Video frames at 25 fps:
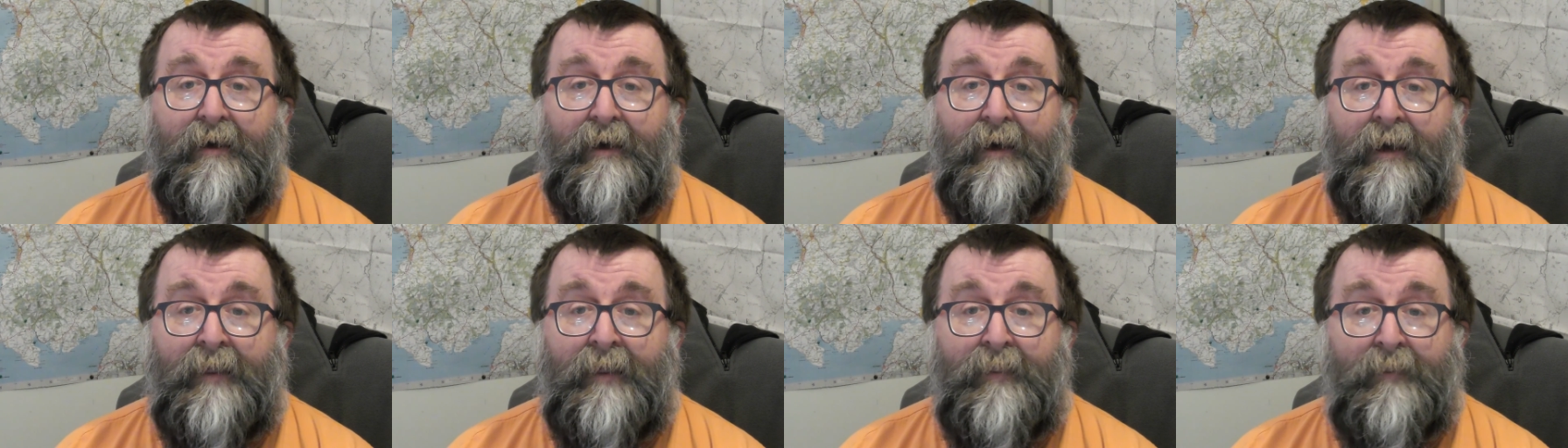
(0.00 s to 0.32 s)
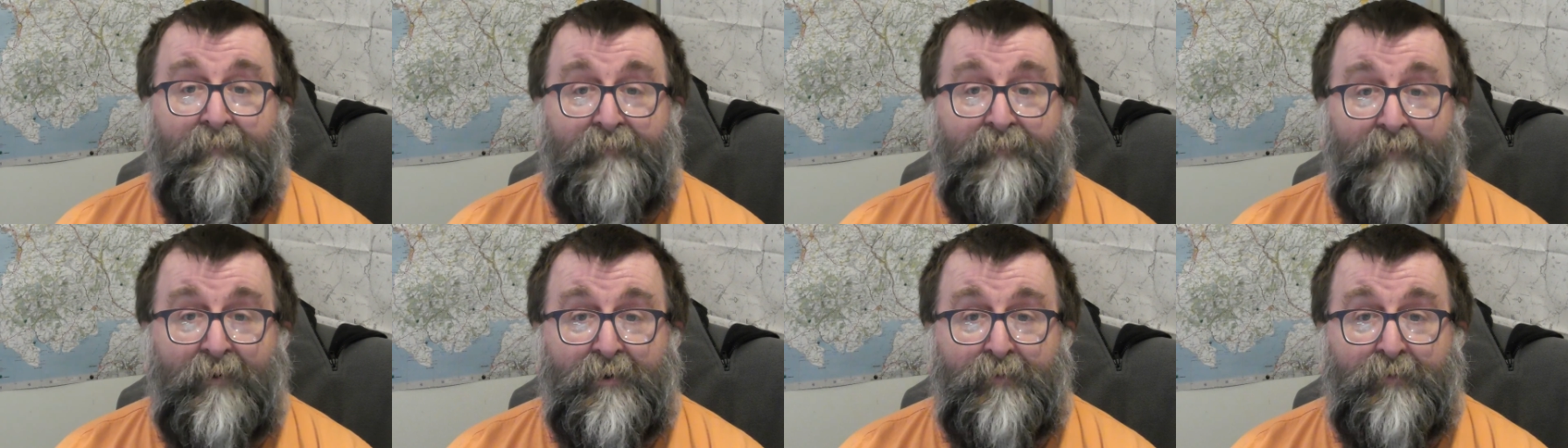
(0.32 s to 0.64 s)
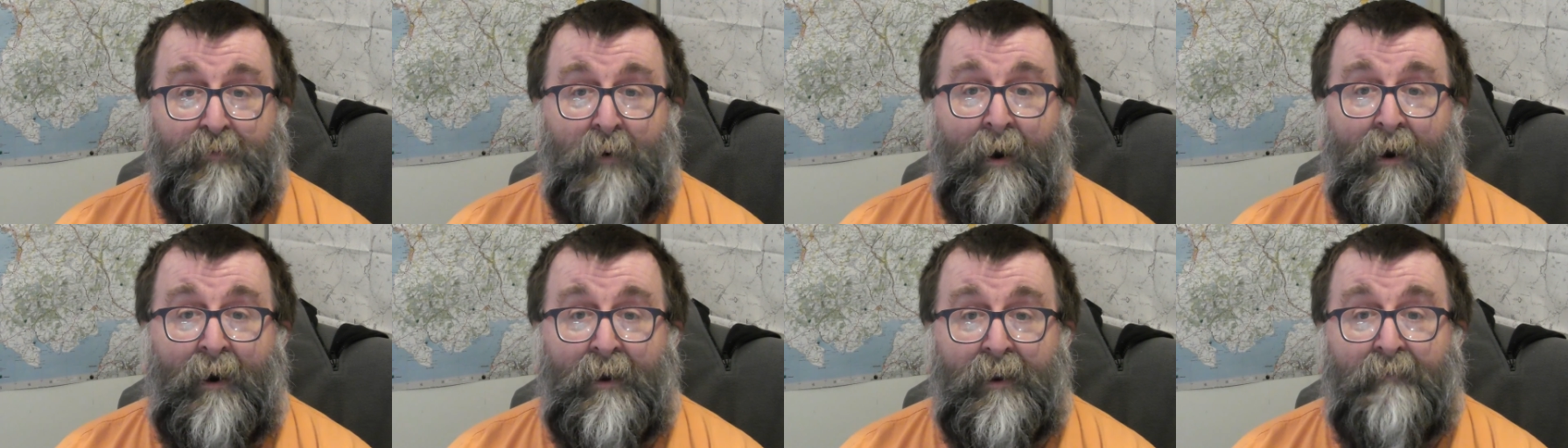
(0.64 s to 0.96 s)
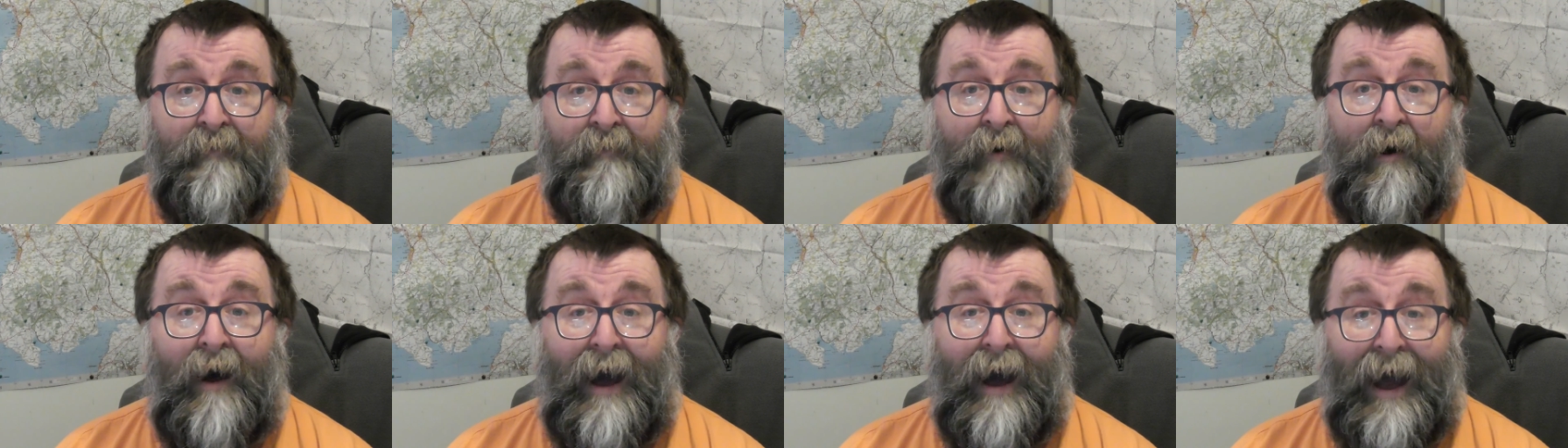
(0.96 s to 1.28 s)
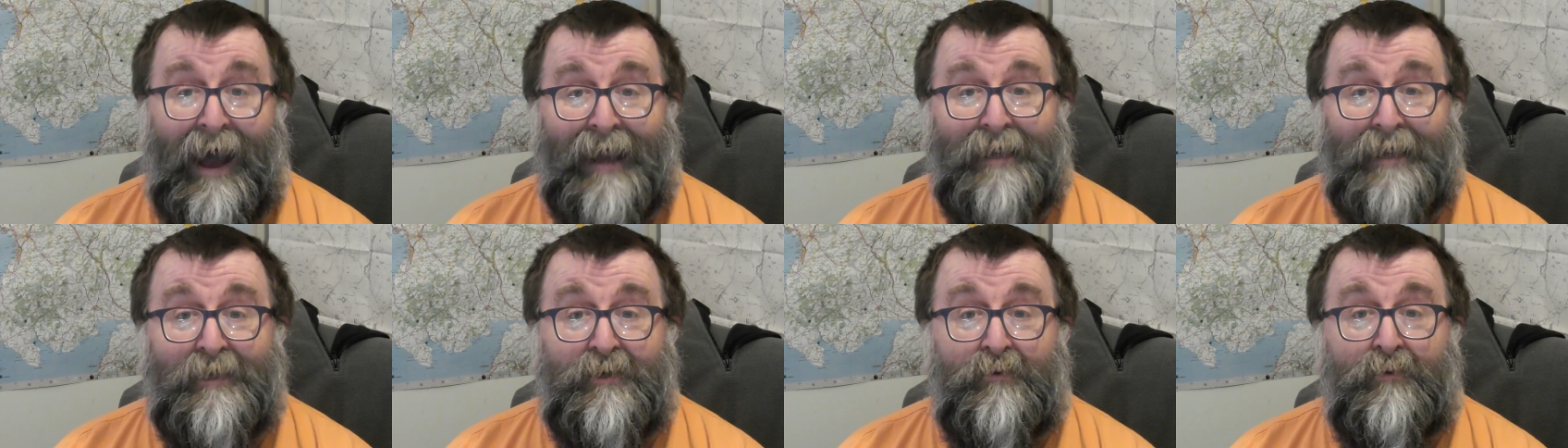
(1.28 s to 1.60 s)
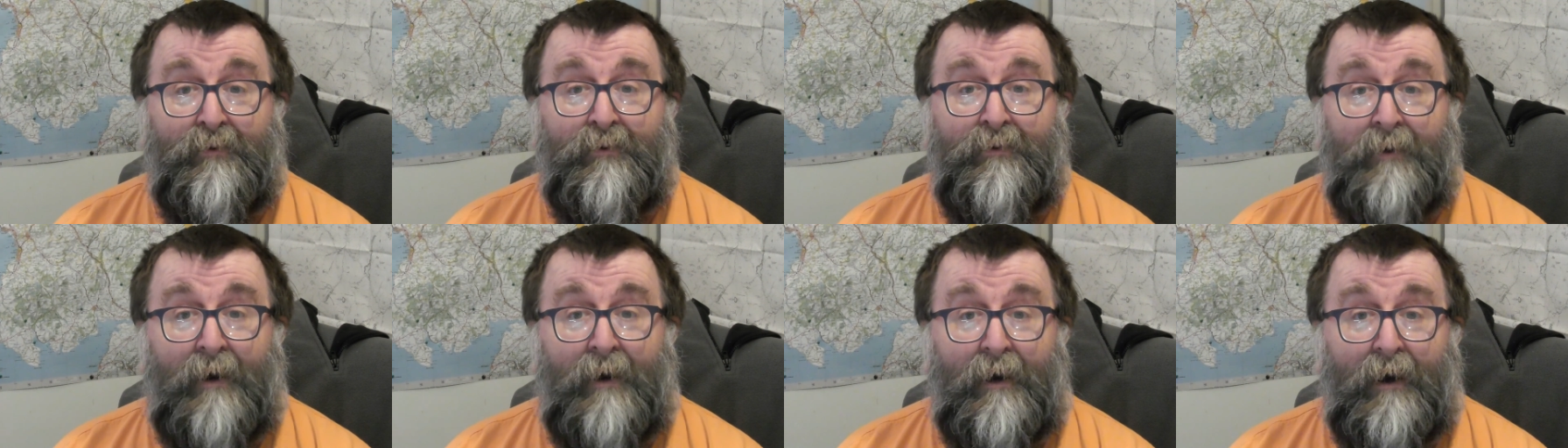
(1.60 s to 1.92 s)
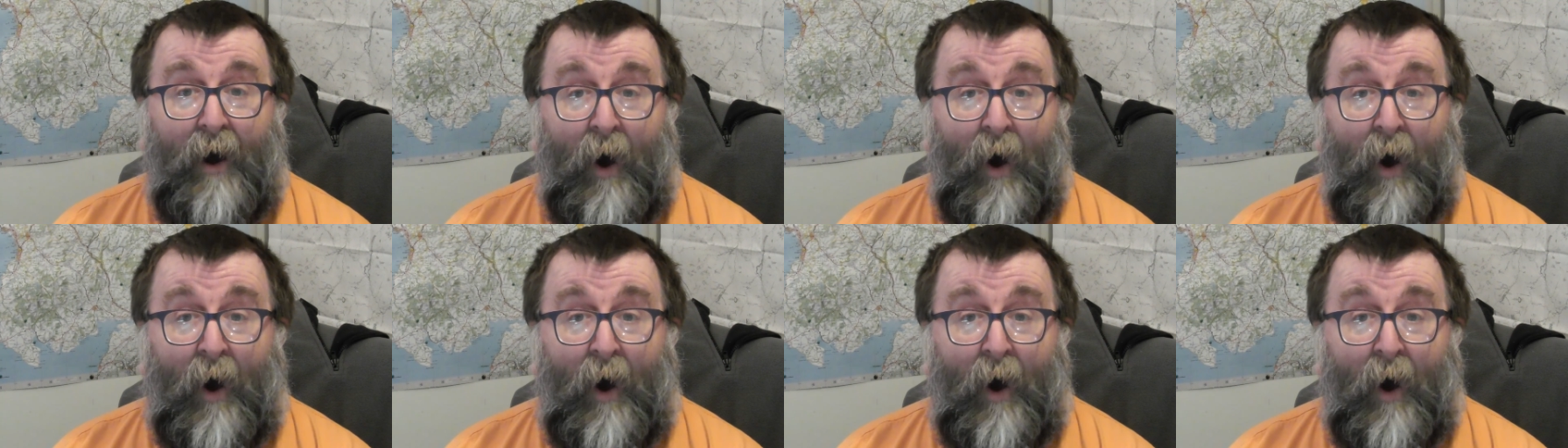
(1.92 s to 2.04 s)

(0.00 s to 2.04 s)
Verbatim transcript: in the first part of our actual